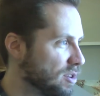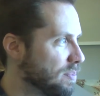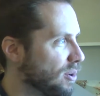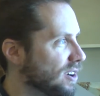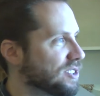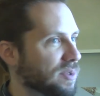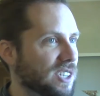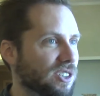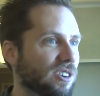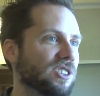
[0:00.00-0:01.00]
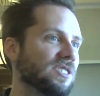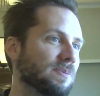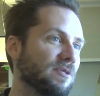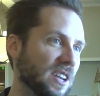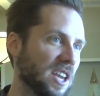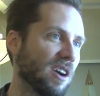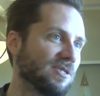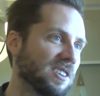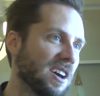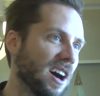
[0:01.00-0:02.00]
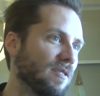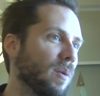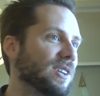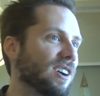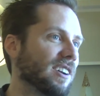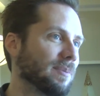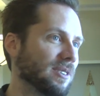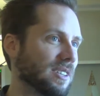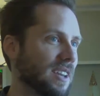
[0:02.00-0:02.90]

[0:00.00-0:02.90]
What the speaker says: reports, research, and some videos of what we talked about